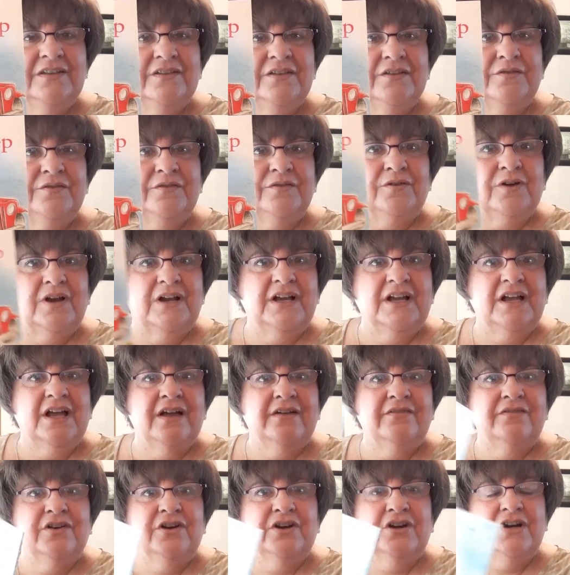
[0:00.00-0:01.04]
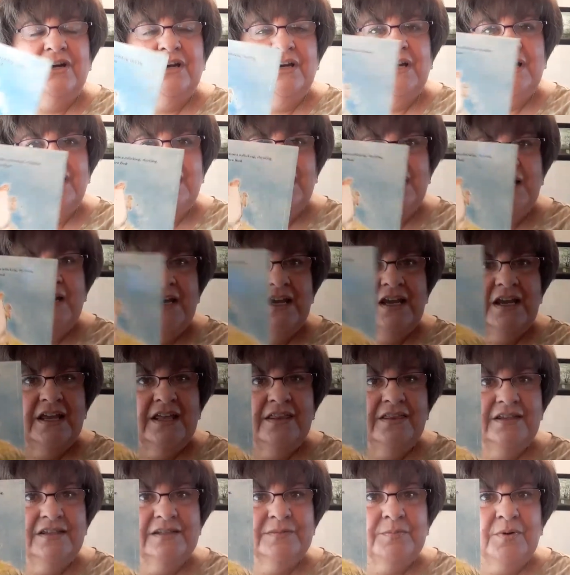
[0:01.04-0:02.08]
The front cover.
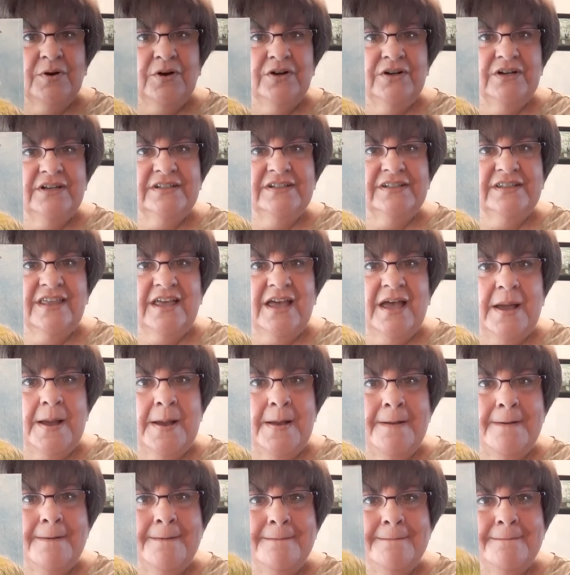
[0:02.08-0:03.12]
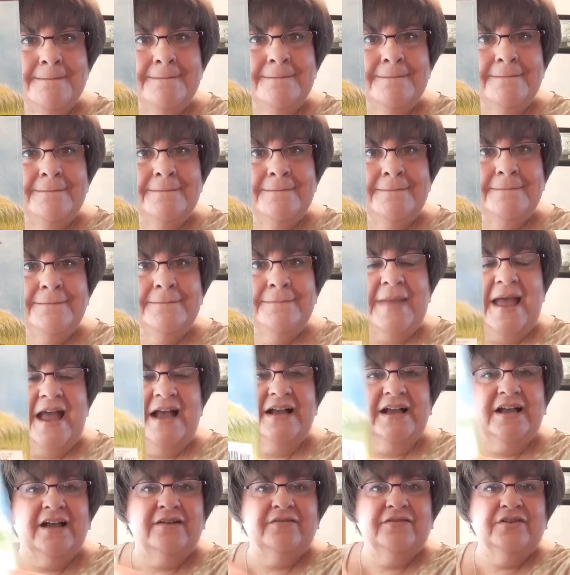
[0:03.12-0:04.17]
And this part is the
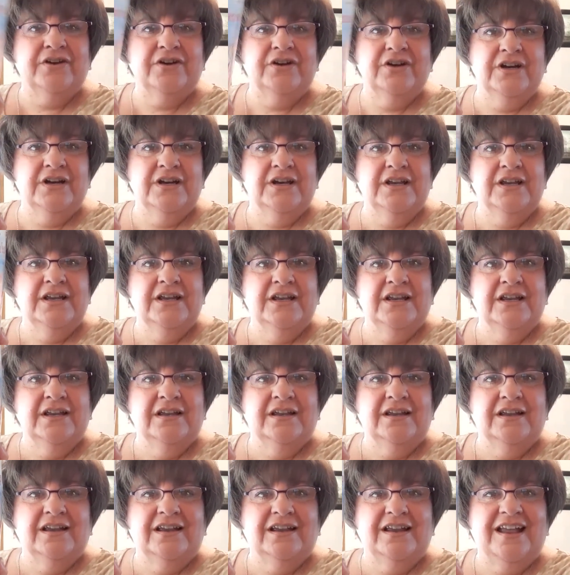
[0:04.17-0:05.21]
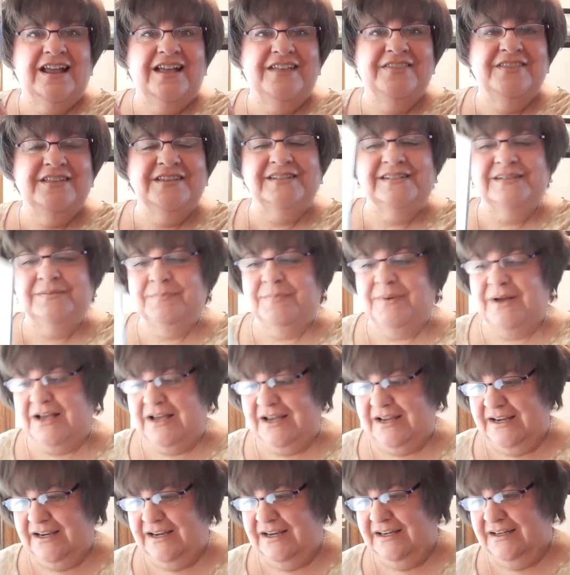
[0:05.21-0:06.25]
back cover and the
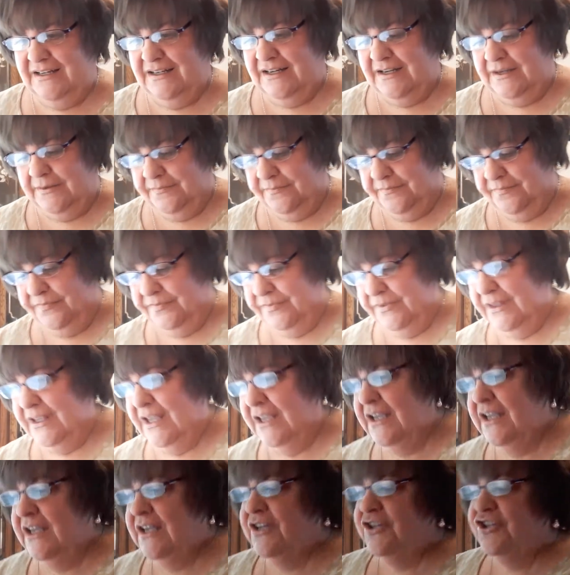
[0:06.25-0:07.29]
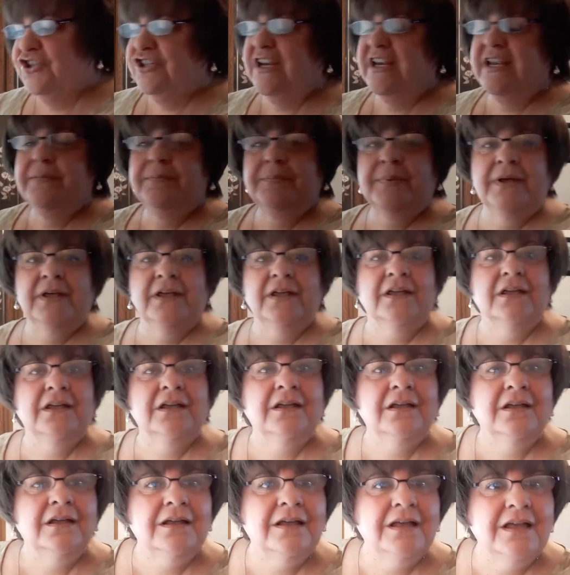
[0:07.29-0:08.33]
spine. Sheep
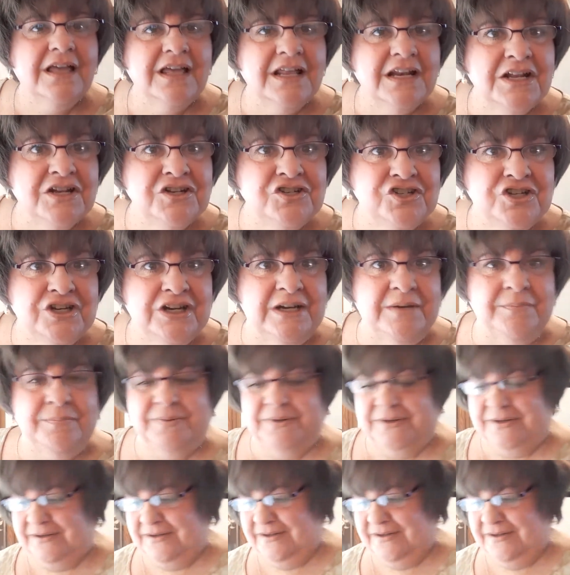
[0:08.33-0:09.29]
in a Jeep.